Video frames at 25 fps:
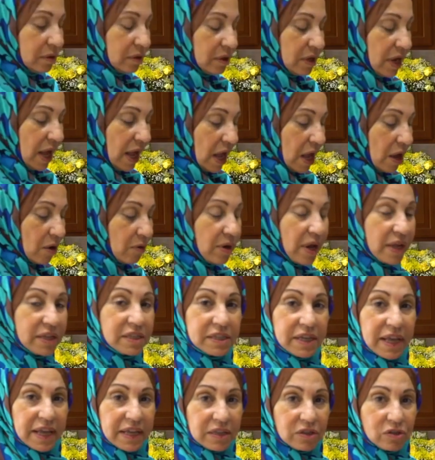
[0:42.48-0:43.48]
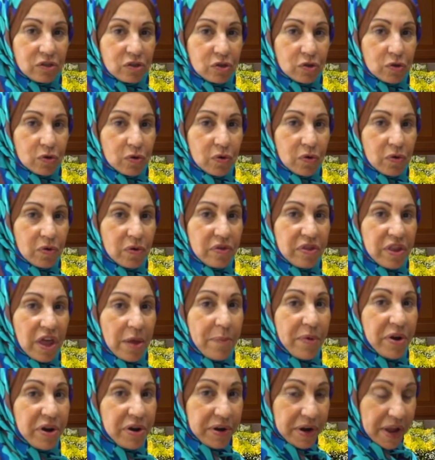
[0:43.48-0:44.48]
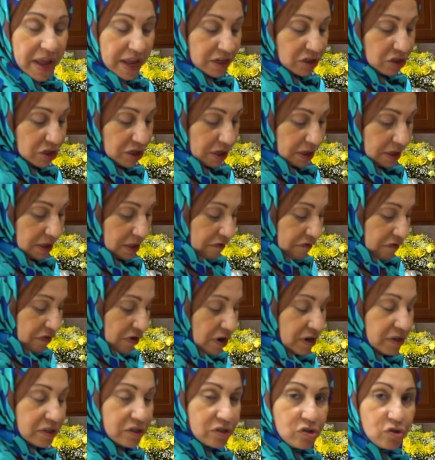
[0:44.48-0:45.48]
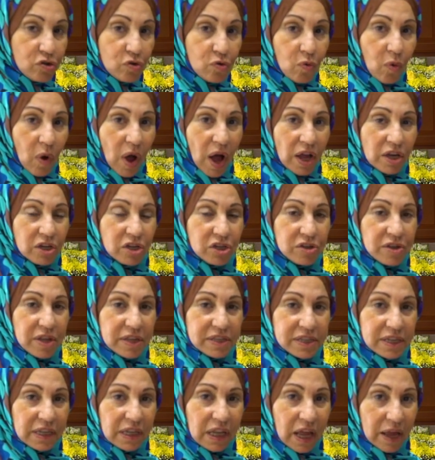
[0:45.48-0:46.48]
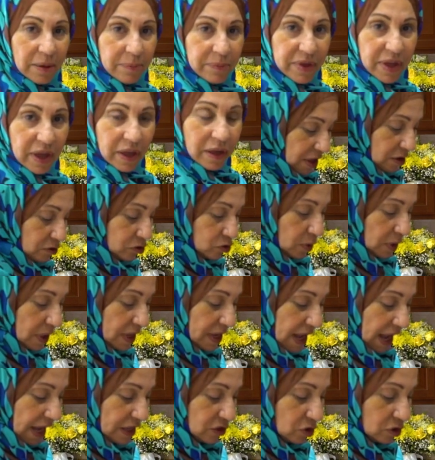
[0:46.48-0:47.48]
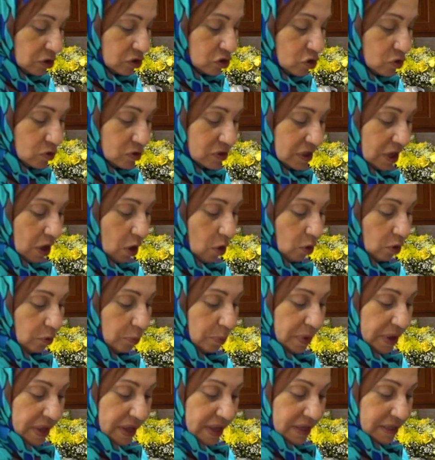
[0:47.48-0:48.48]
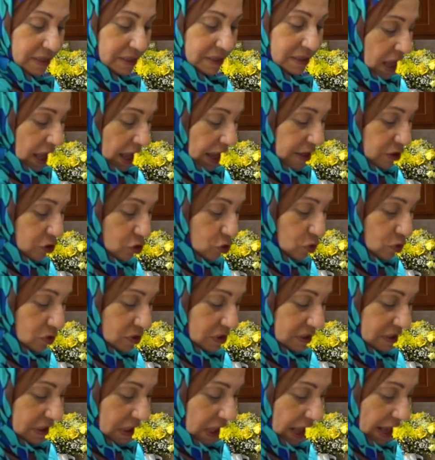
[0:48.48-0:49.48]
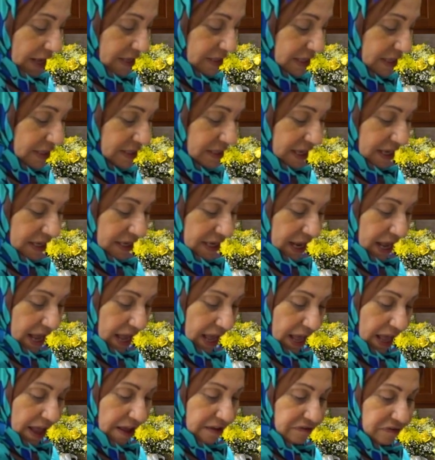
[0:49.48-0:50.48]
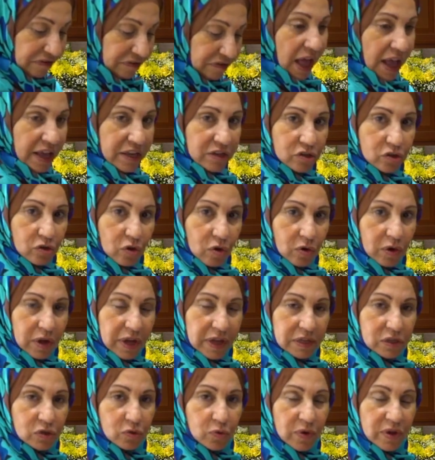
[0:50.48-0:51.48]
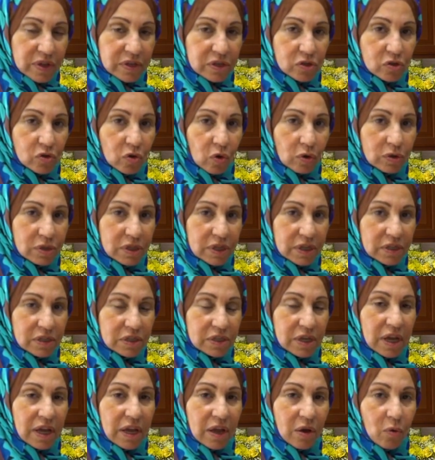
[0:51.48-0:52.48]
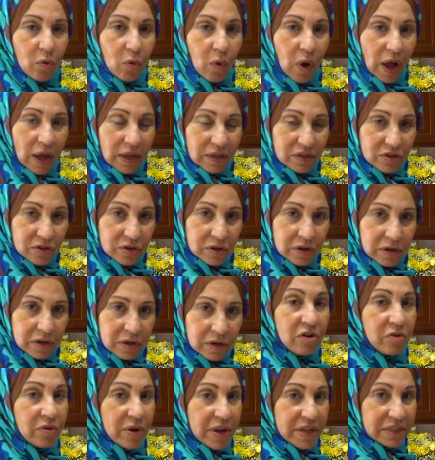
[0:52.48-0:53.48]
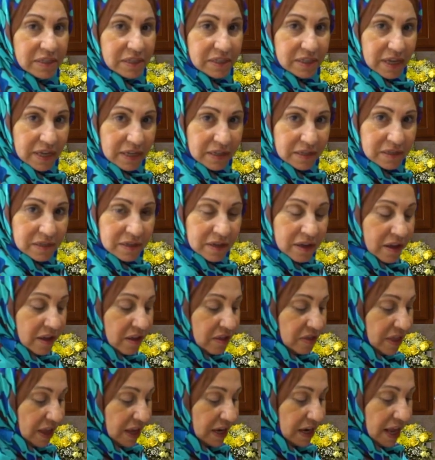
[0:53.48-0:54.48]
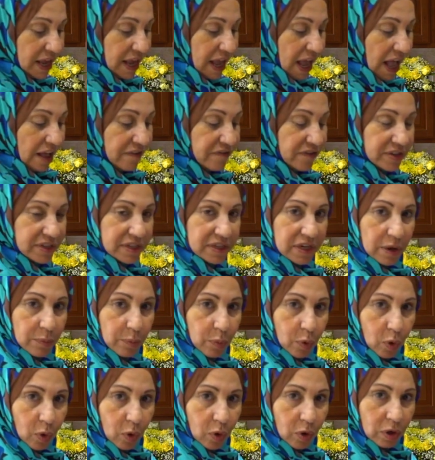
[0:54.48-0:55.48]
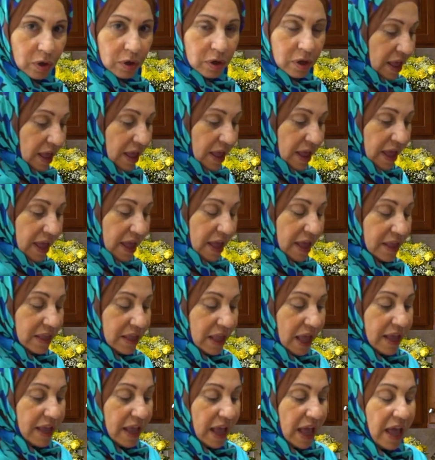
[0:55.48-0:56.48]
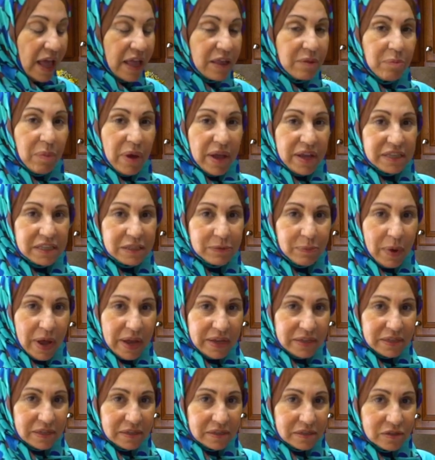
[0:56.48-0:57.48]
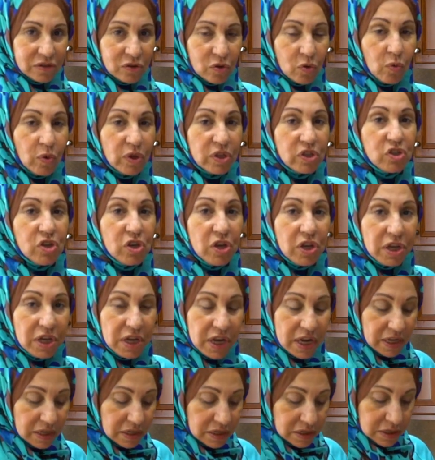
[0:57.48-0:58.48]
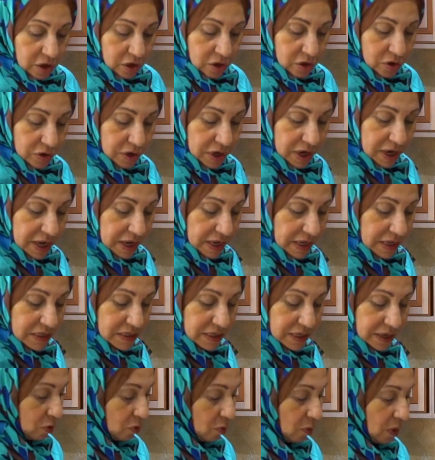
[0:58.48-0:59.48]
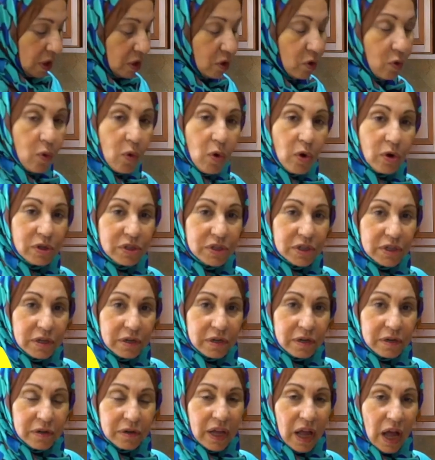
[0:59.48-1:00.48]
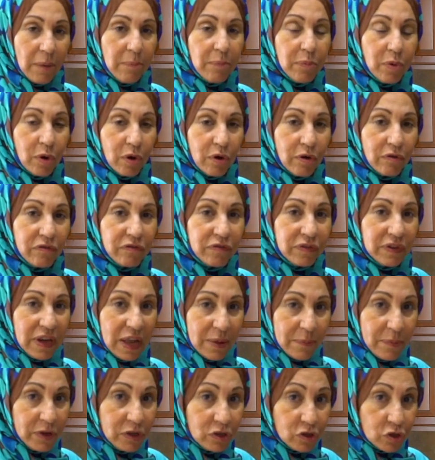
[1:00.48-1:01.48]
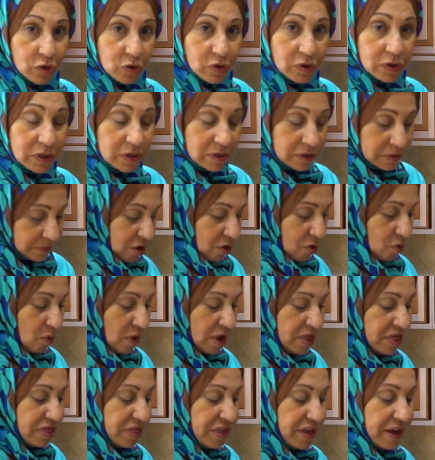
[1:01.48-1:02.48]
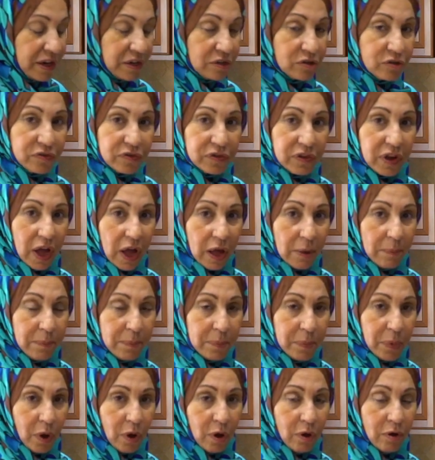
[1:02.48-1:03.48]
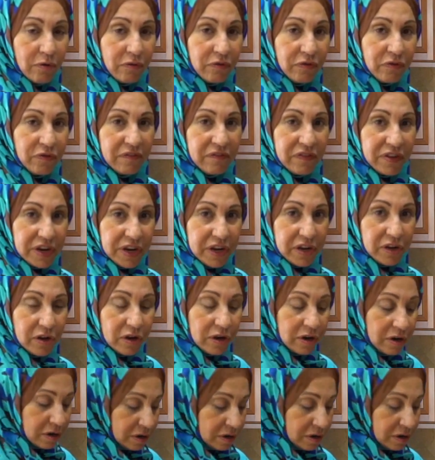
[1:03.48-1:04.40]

Now let's get to the marination. First, you wash the tilapia. Usually I don't use a whole piece. I do slice it in half. I soak it with salted water, rinse it. Then I have it in a bowl and I add my spices. What do you need? You need 1/4 cup of lemon juice, 1/3 of cup of vinegar,